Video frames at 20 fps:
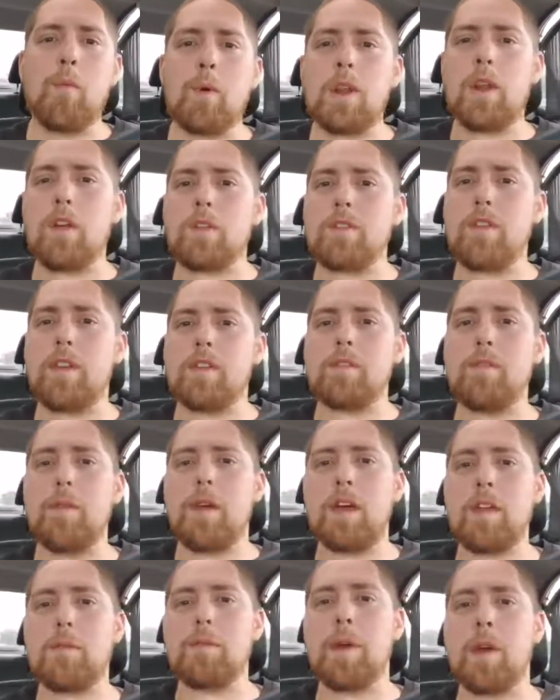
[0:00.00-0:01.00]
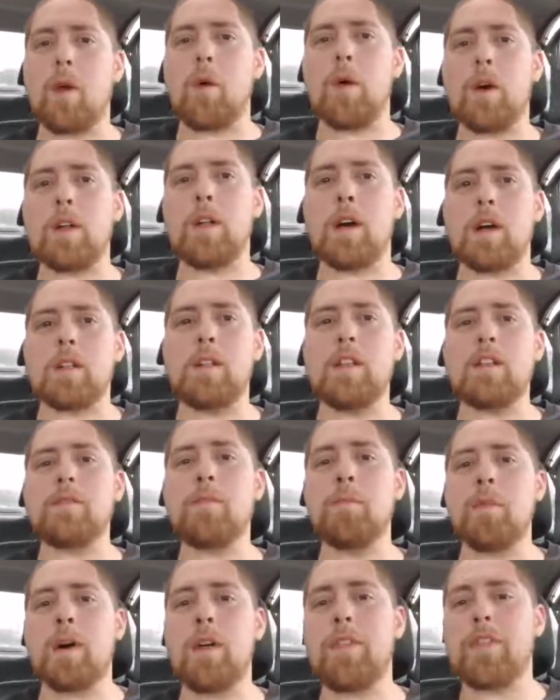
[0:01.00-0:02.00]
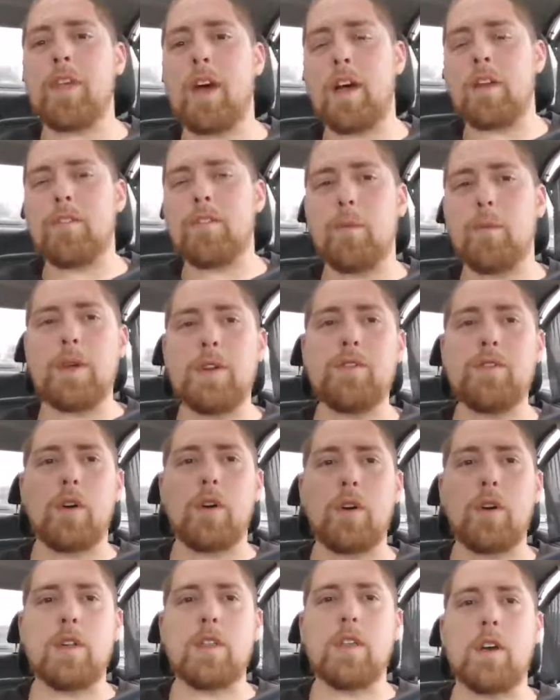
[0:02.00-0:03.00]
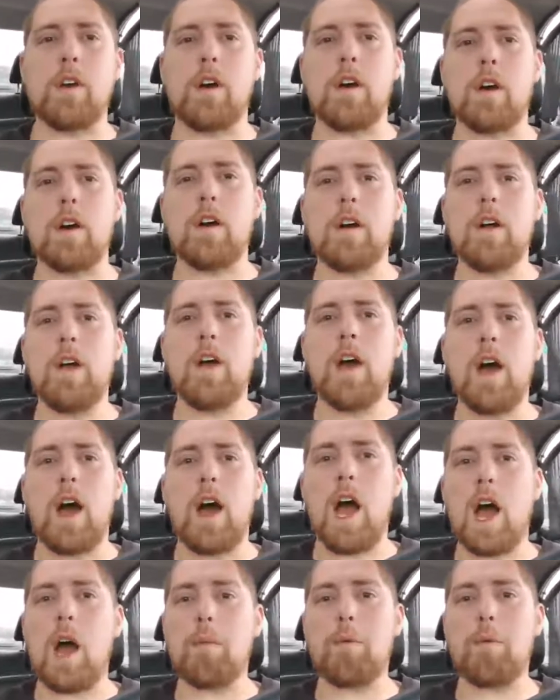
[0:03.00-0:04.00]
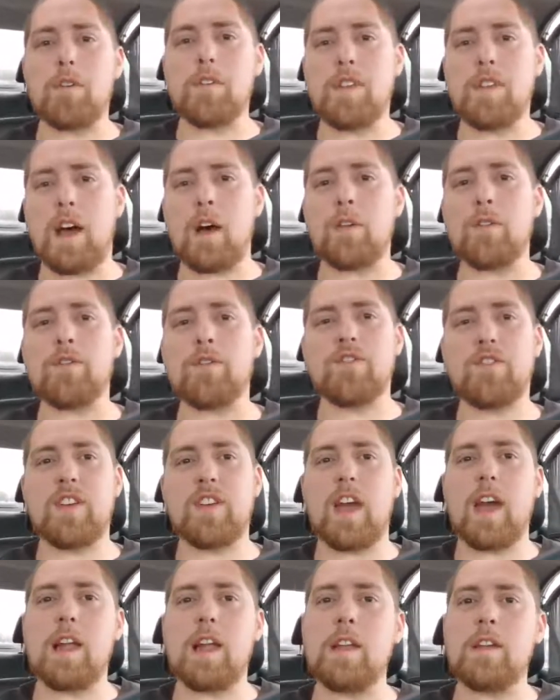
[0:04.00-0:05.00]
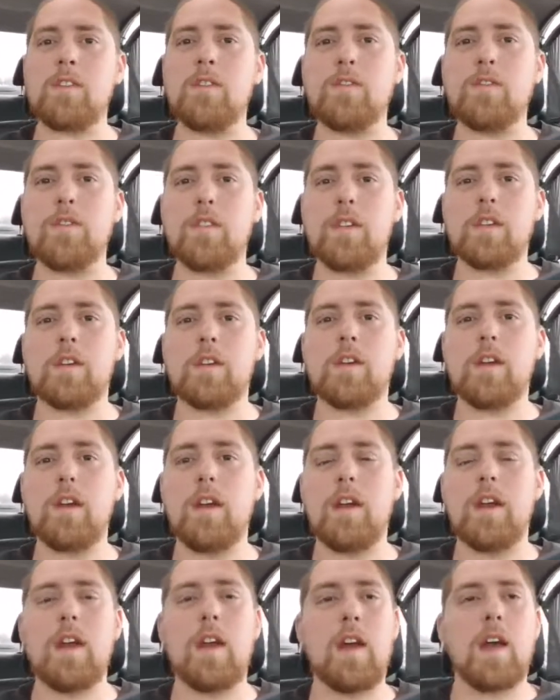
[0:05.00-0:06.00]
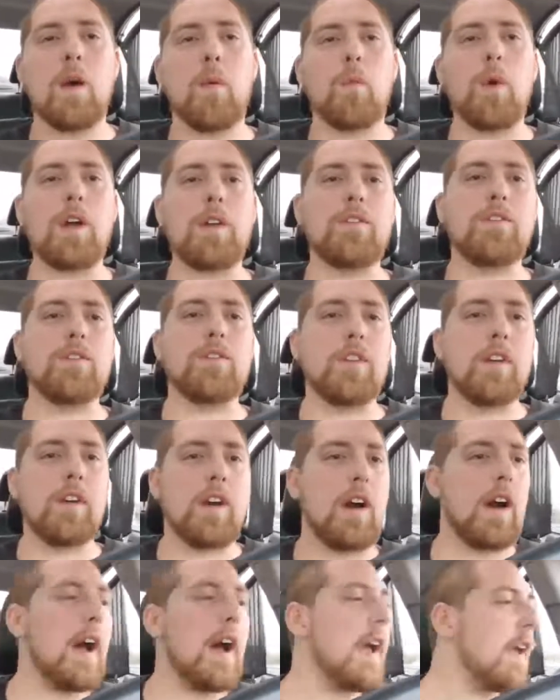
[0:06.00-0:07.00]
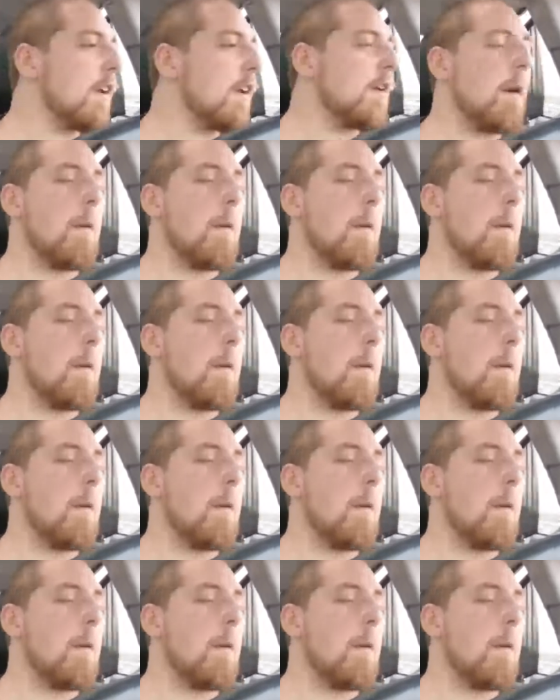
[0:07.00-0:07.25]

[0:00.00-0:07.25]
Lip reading: what else has been going on this month? We started the Albert Towns Challenge, which I'm